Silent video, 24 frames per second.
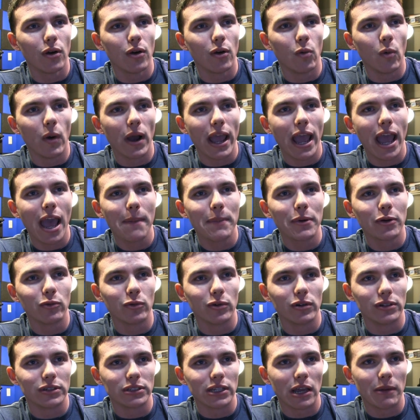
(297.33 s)
What happened
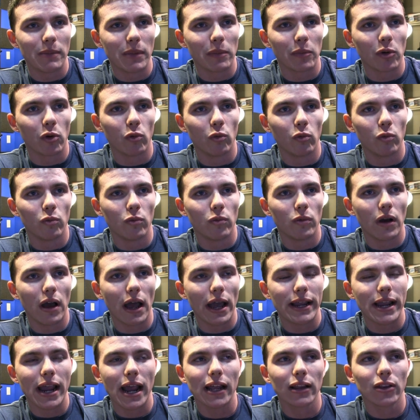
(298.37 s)
was, I remember
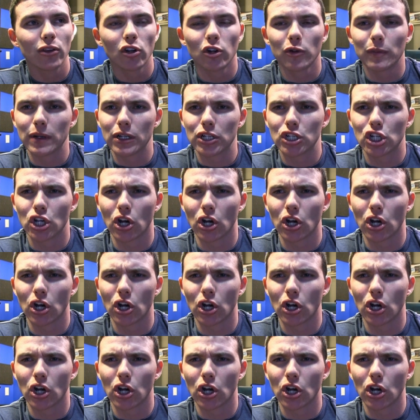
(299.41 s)
I got a little bit